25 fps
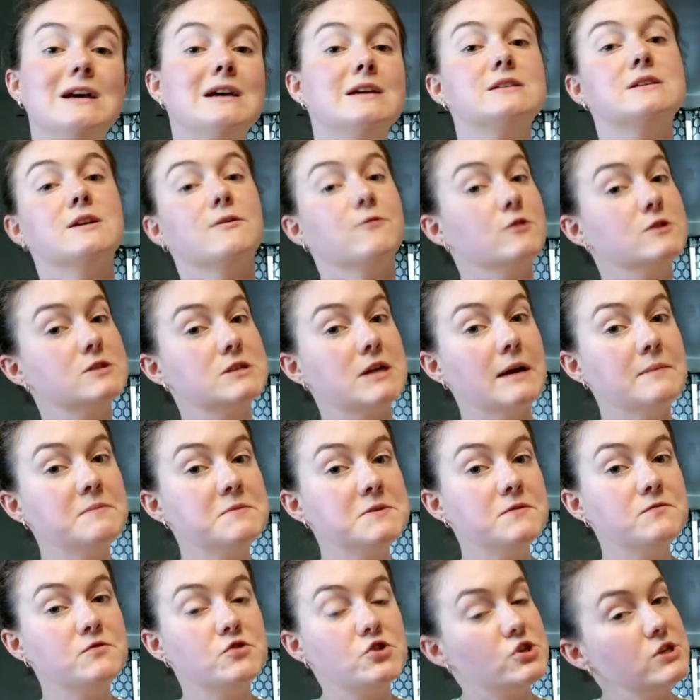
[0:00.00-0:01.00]
Different types
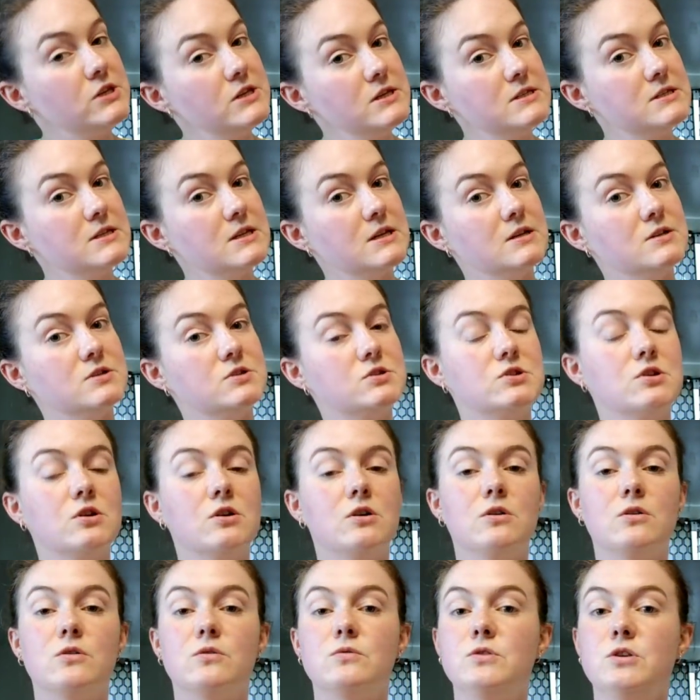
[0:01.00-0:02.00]
of cheeses,
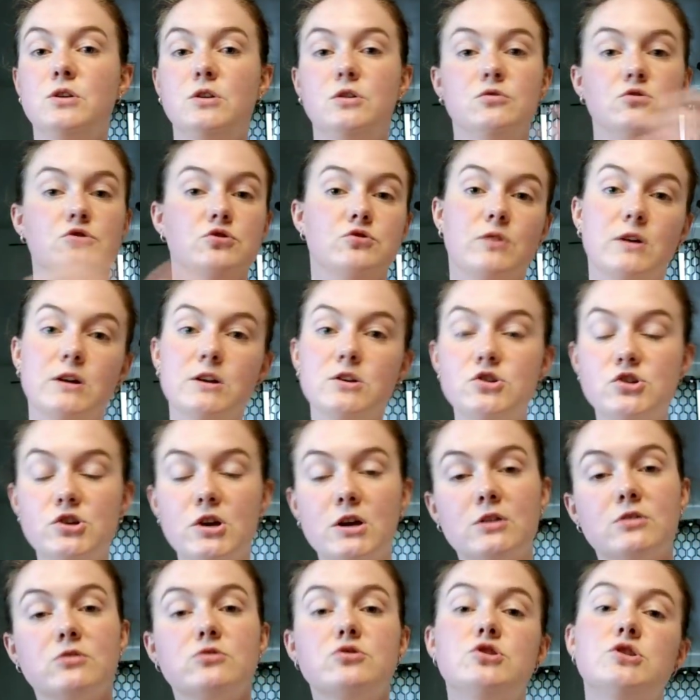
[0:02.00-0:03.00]
so you know, shredded
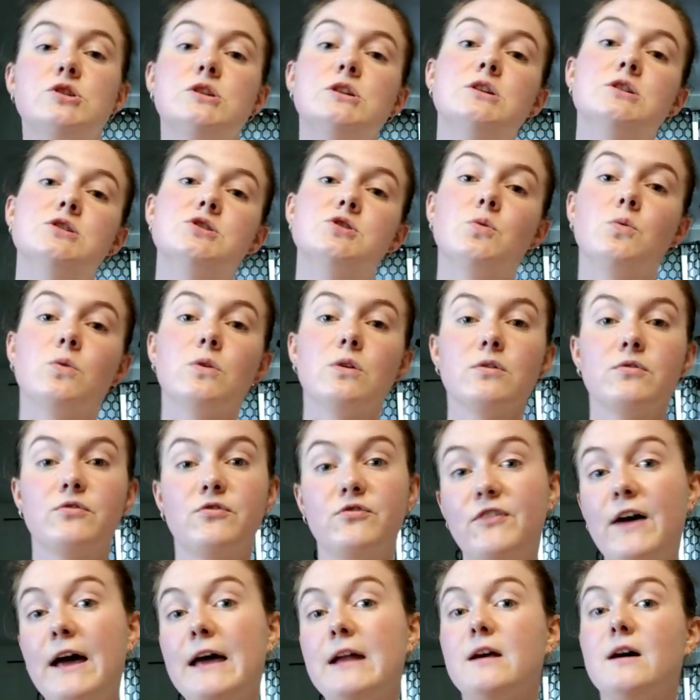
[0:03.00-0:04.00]
cheddar cheese or
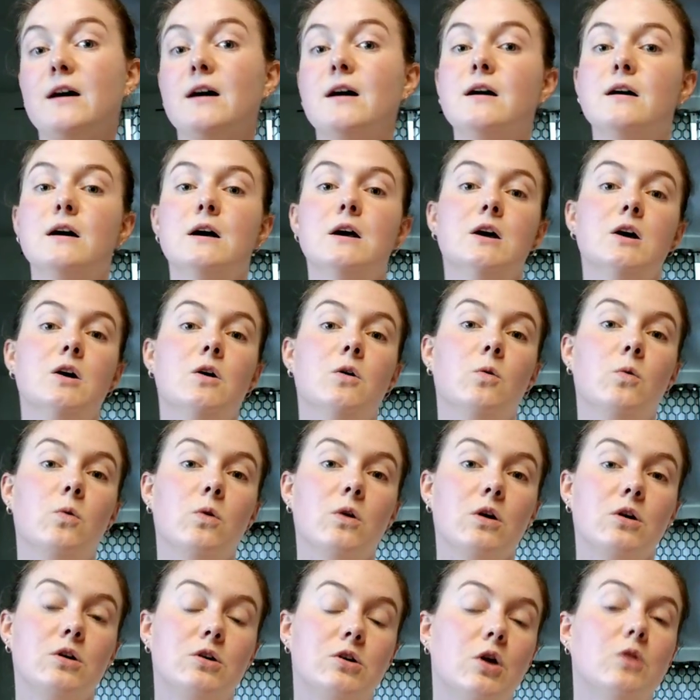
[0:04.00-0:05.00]
feta
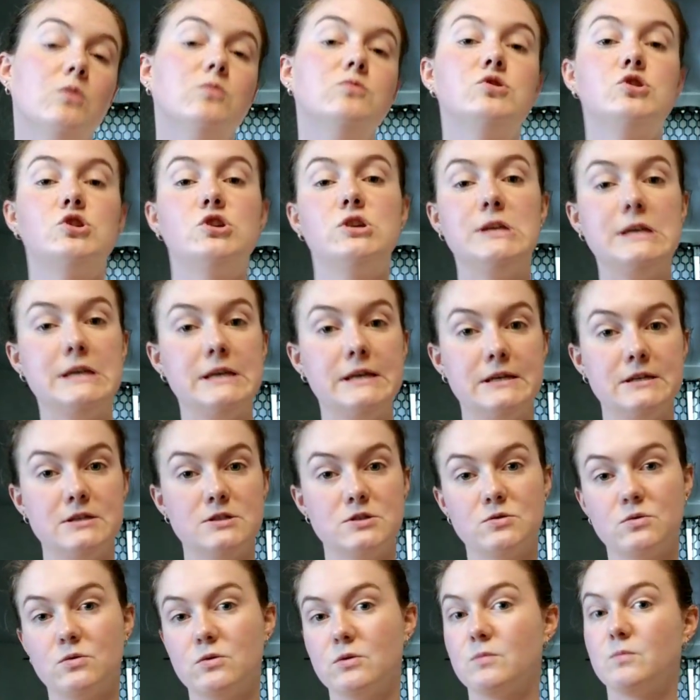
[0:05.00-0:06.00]
or goat cheese
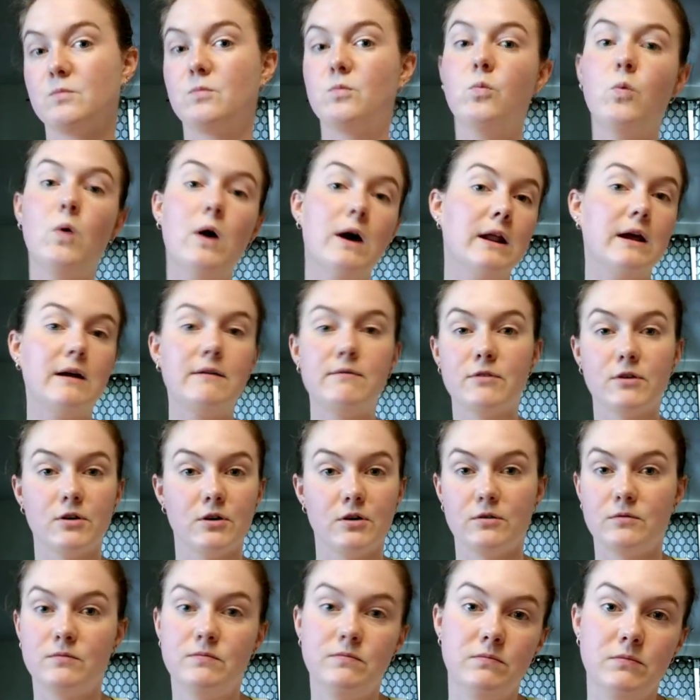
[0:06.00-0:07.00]
or
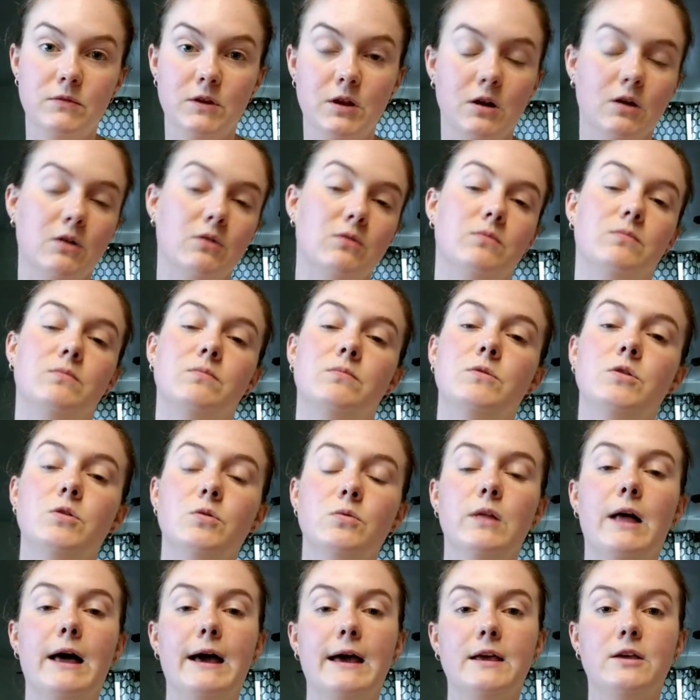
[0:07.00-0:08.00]
whatever, you know, you
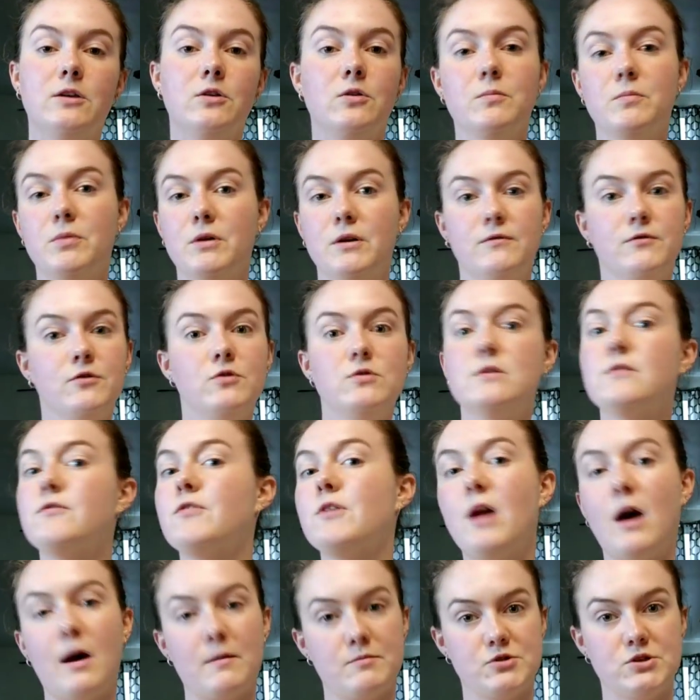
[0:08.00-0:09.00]
like. You can put a few
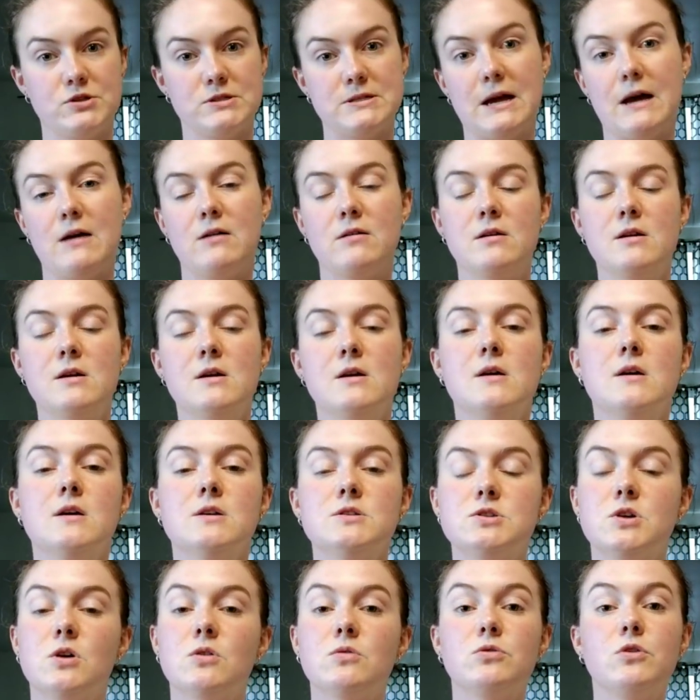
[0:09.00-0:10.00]
different options out.
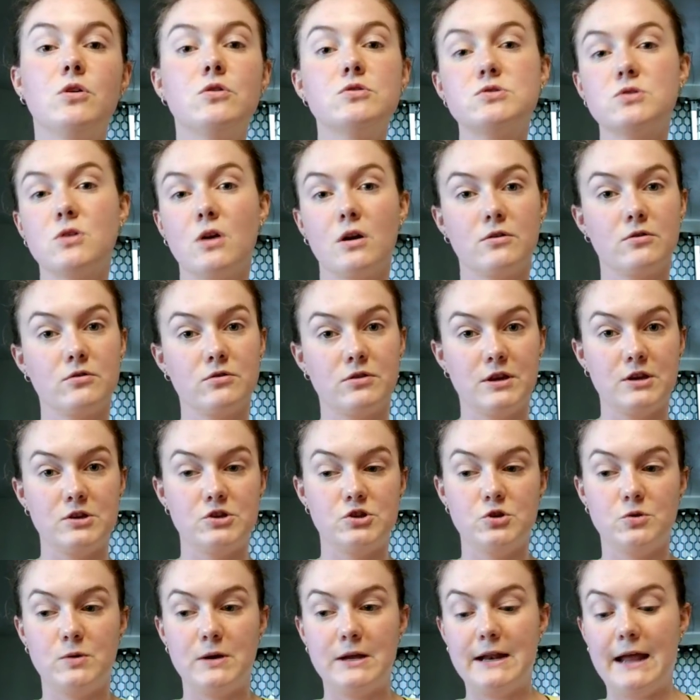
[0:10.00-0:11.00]
So those are other
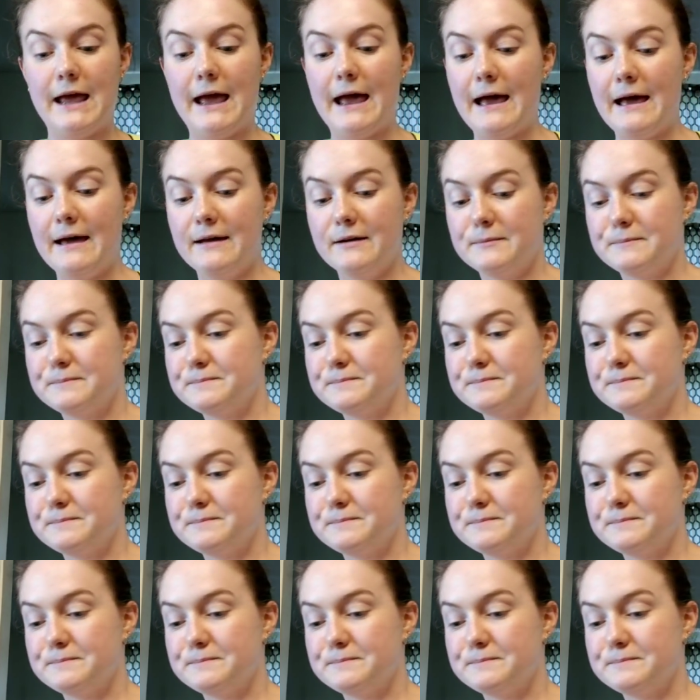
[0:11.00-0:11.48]
things you can add.